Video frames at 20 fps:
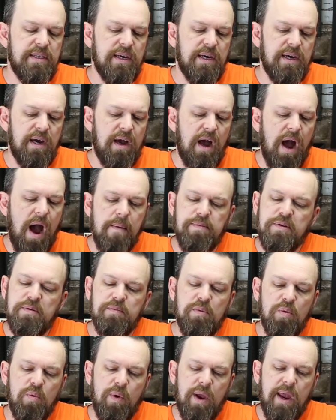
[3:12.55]
the
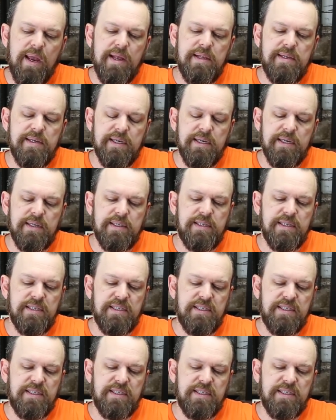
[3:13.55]
optimal way to